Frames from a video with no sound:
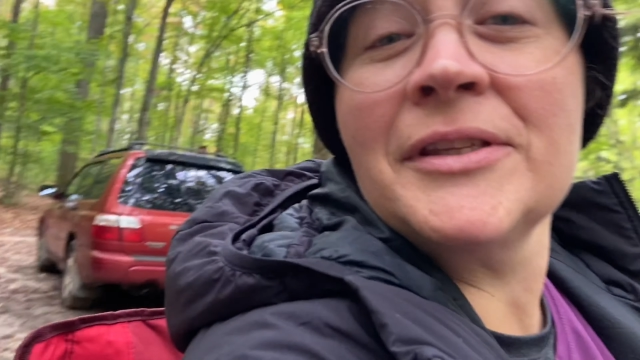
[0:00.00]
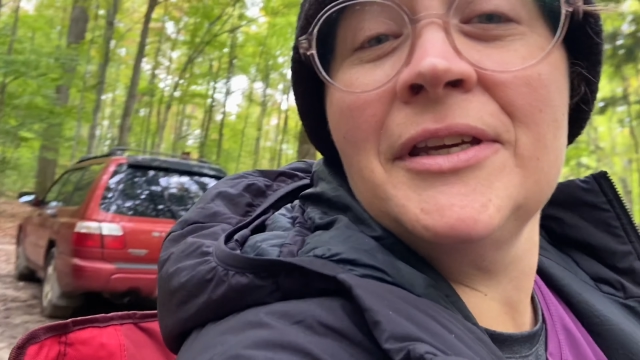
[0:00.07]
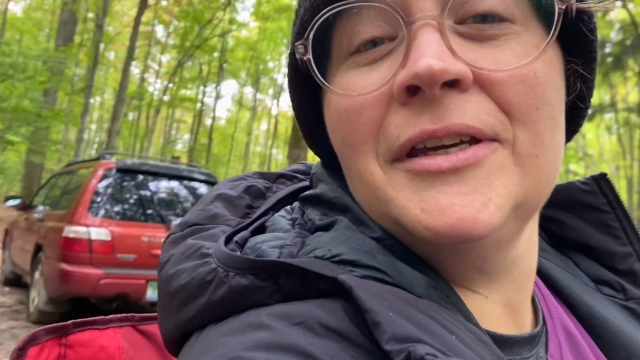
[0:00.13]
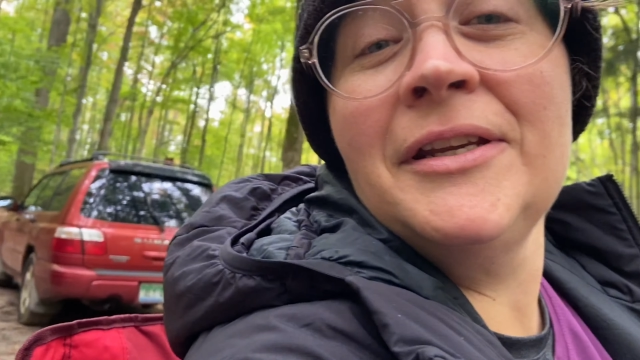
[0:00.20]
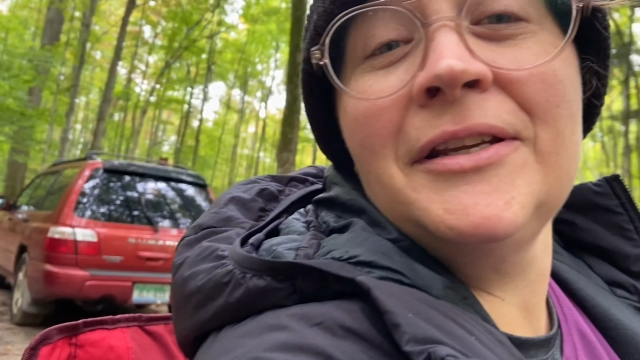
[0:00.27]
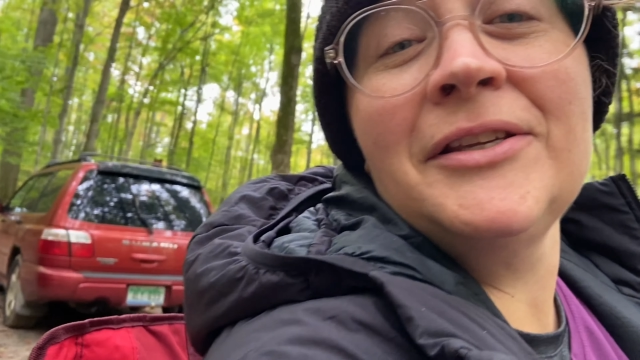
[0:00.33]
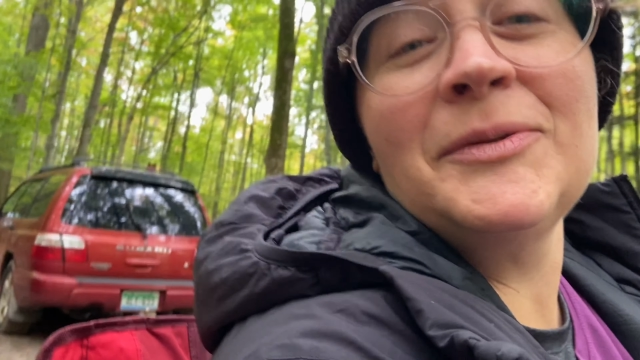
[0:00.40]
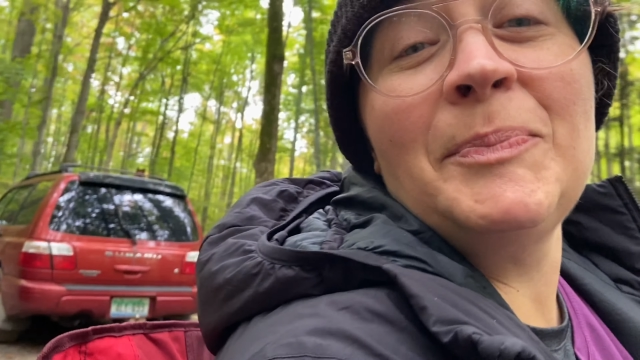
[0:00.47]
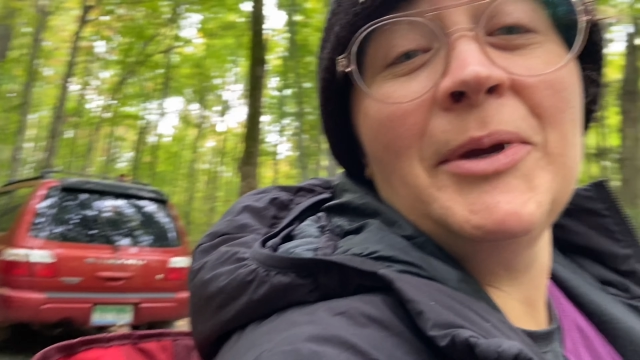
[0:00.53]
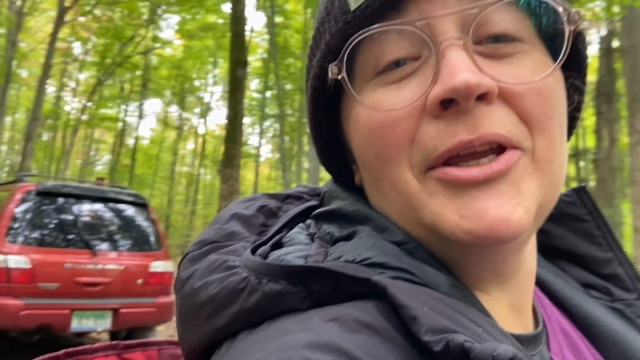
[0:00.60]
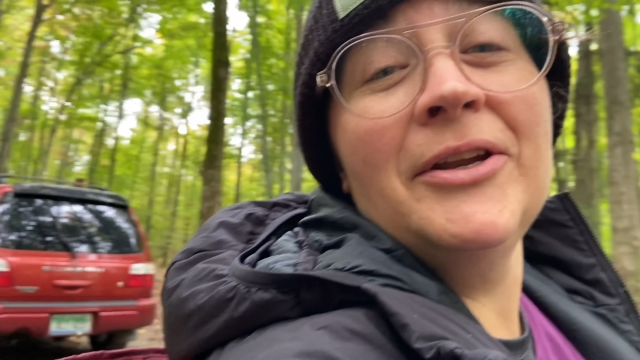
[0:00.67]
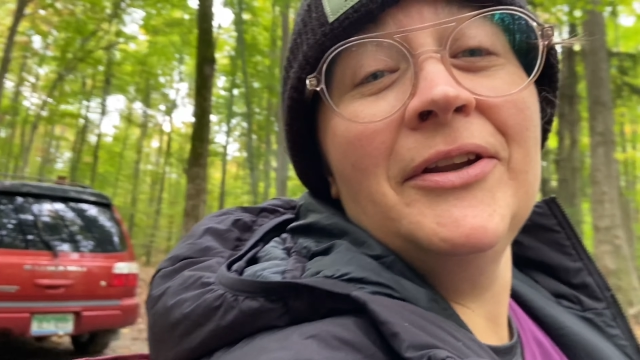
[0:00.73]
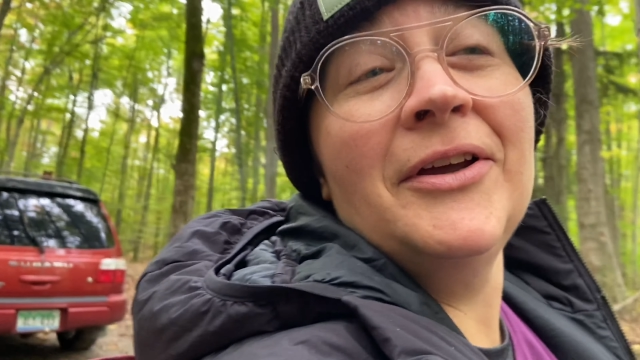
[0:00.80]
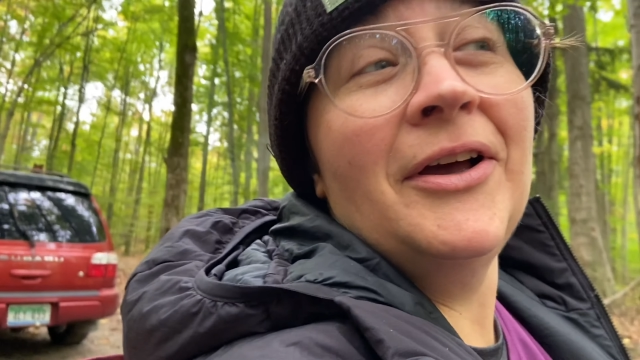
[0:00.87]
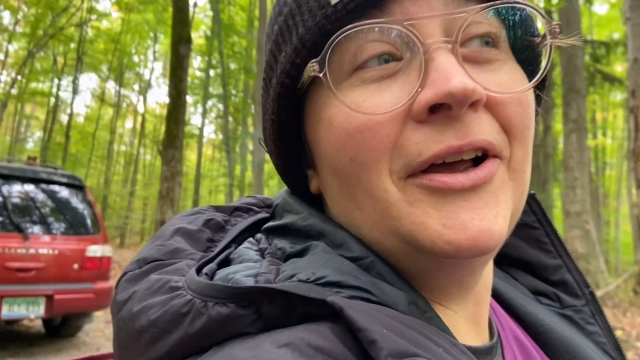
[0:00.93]
it has
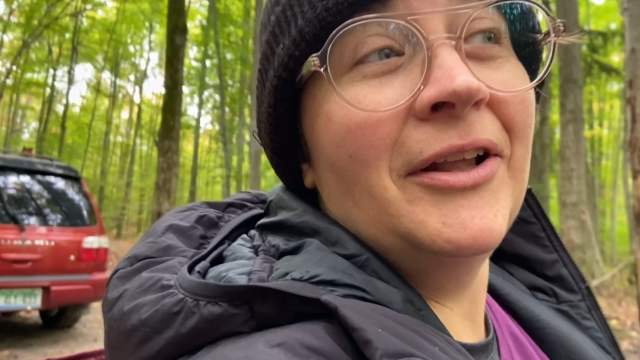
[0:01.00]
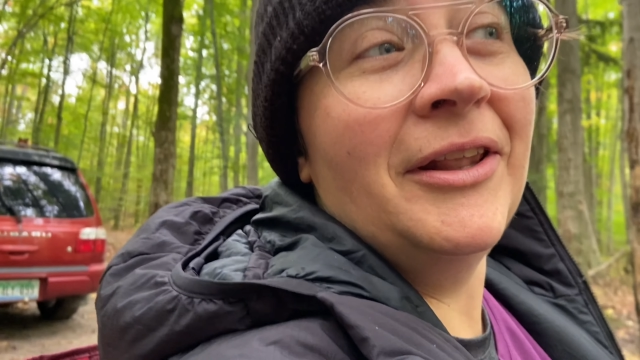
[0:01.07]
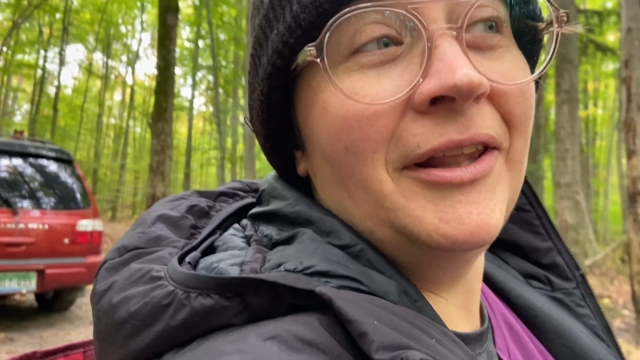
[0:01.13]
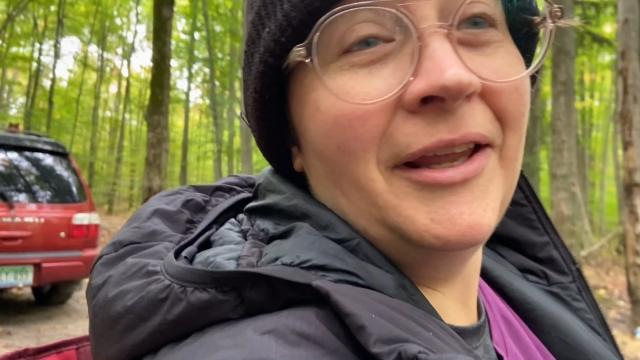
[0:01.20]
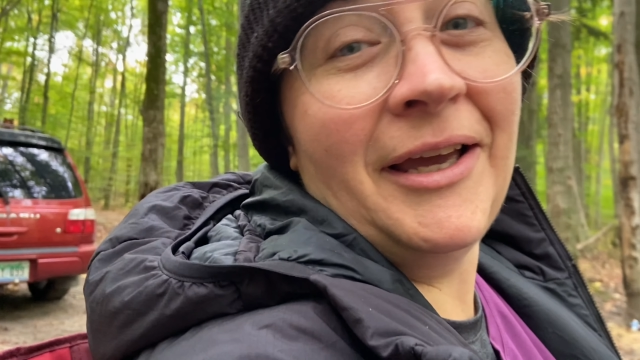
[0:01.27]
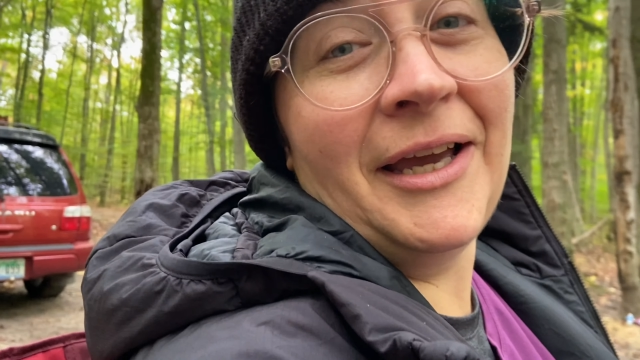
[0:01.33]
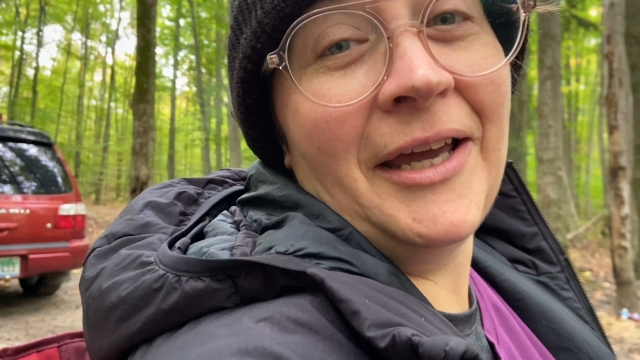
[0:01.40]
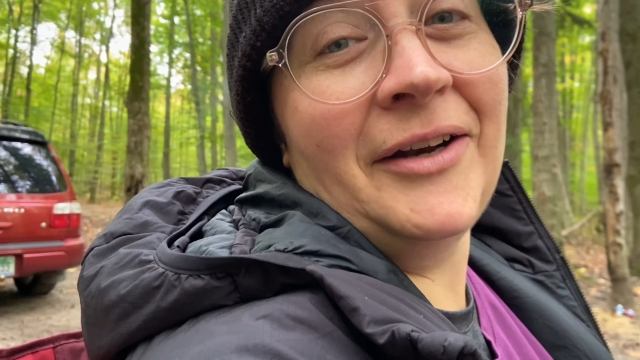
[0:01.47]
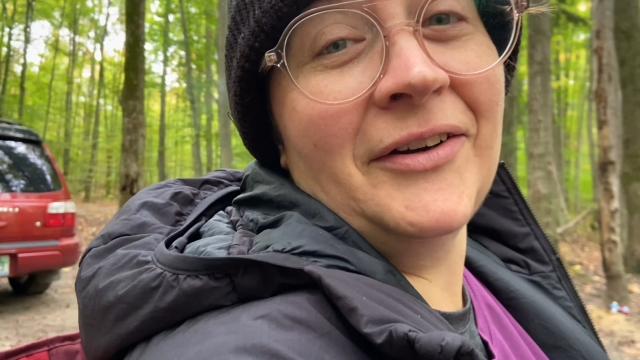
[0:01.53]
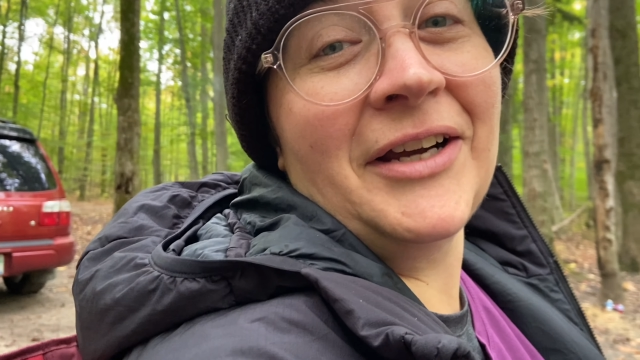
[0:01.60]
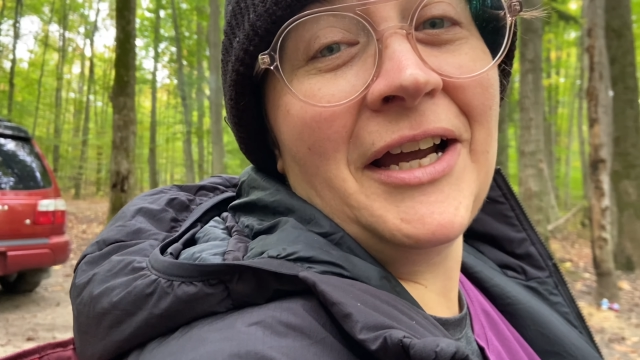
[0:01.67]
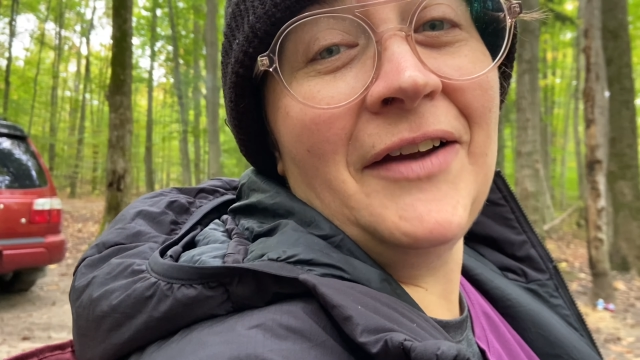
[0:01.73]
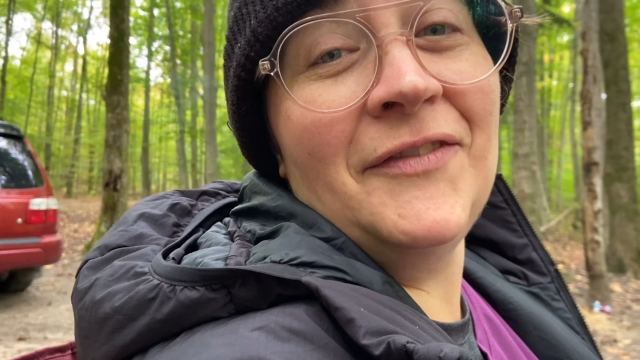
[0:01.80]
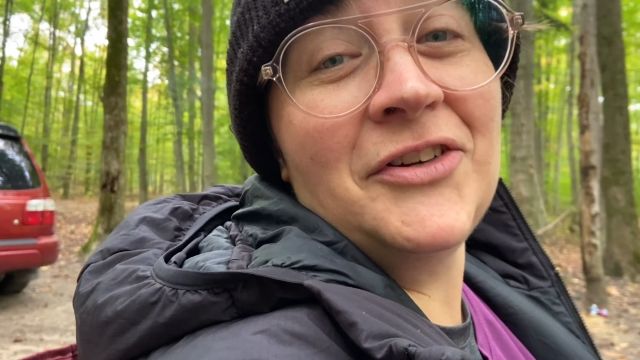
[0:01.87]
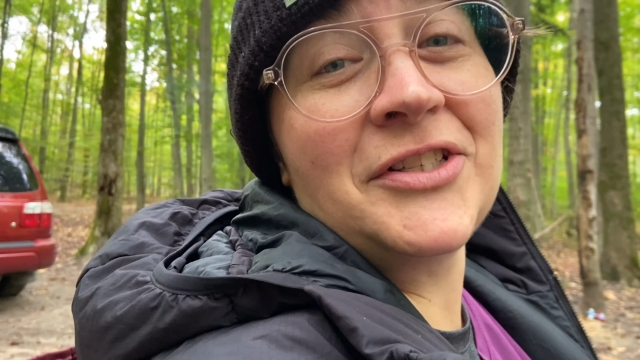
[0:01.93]
been a lot of
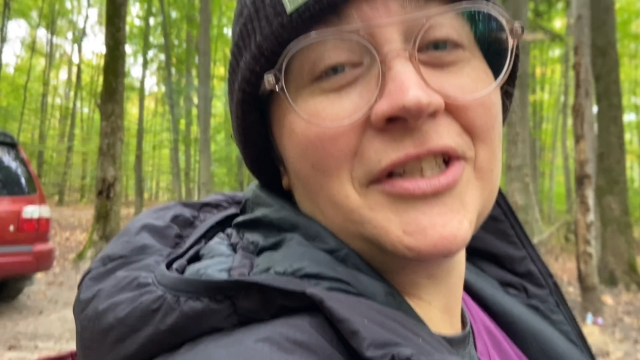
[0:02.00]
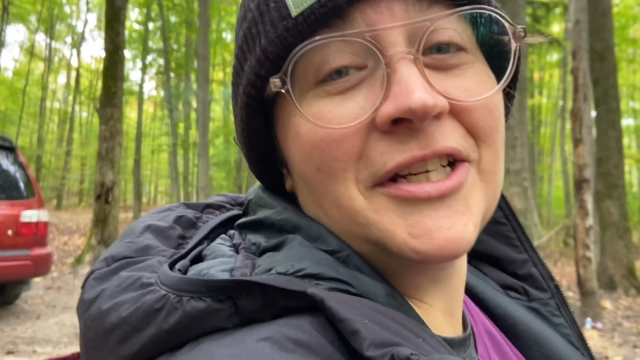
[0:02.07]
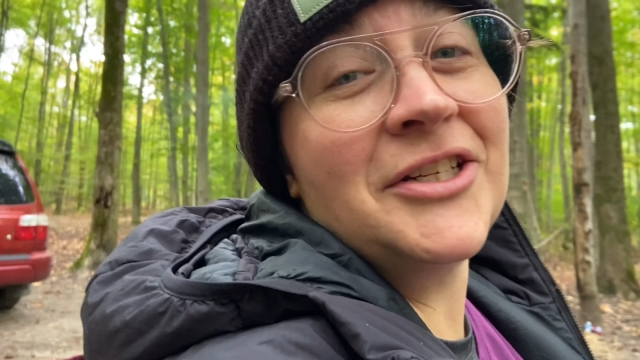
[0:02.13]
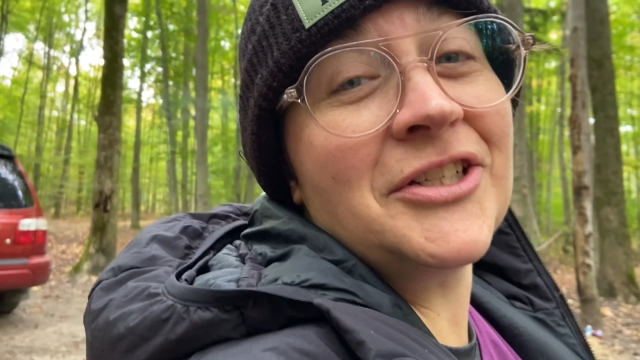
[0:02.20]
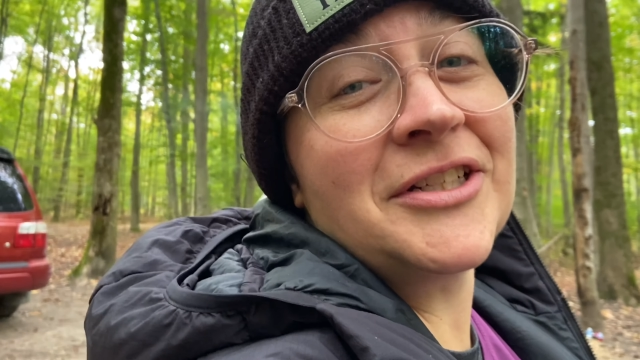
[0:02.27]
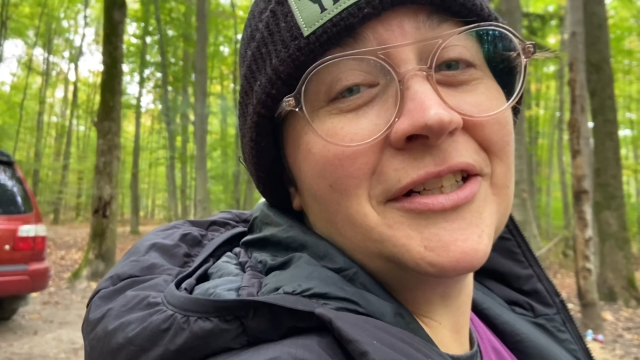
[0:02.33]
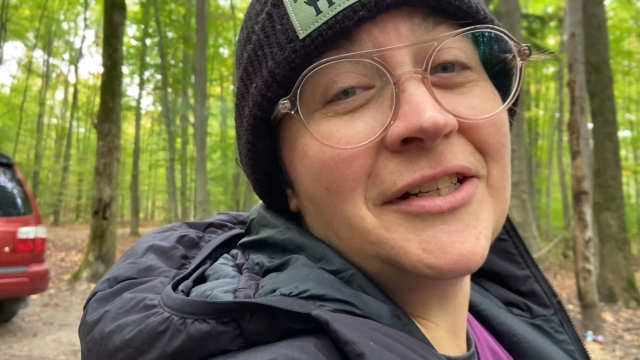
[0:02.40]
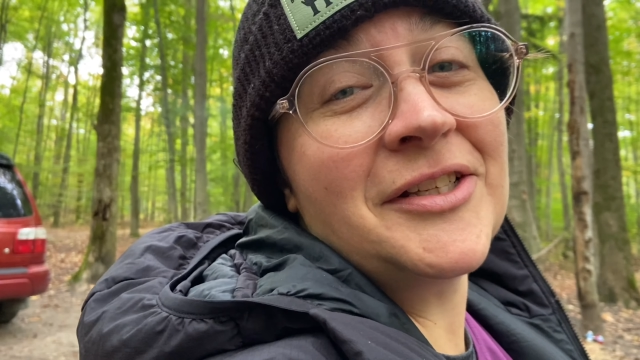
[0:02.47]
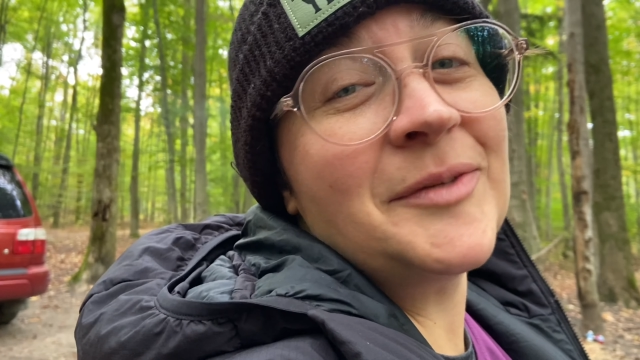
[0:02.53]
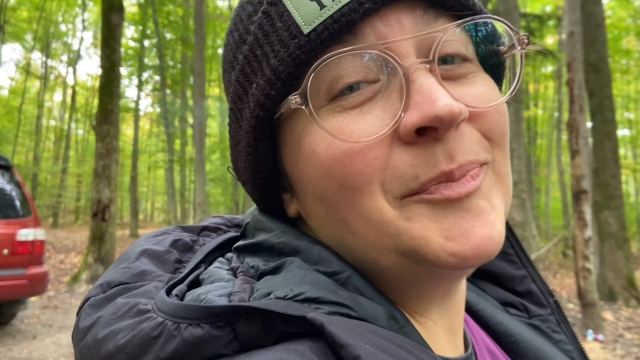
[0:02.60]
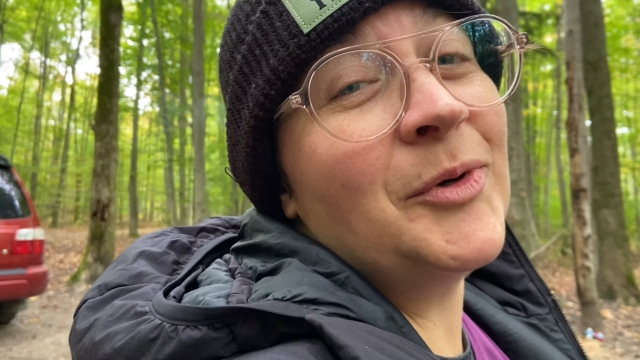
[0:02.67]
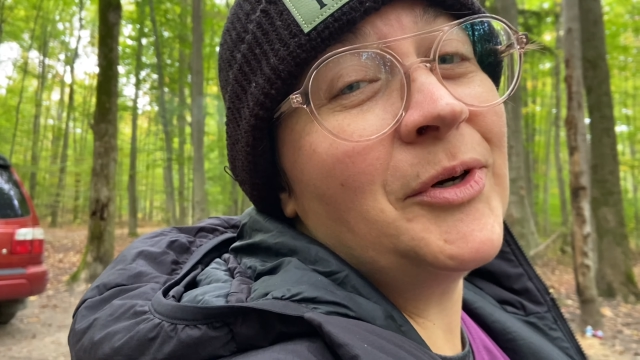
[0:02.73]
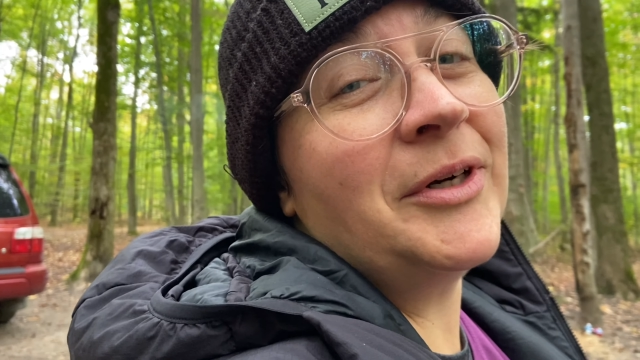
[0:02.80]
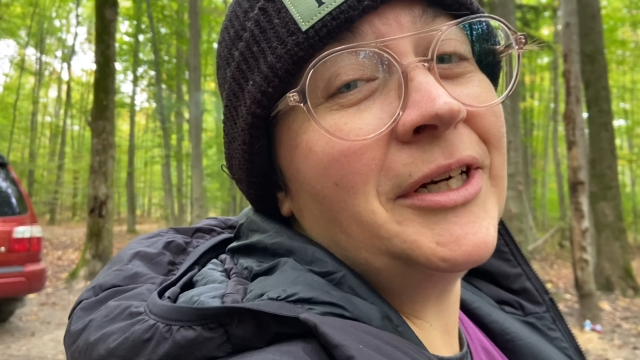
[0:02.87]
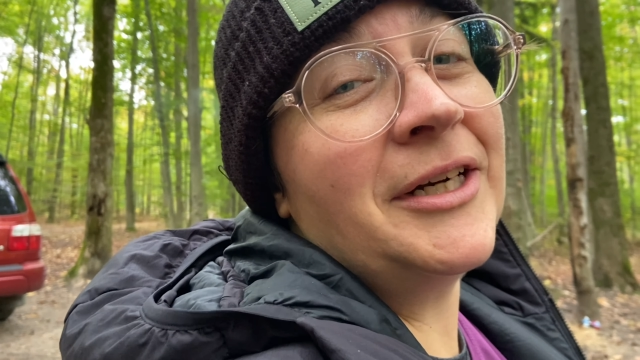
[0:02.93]
conversation this morning,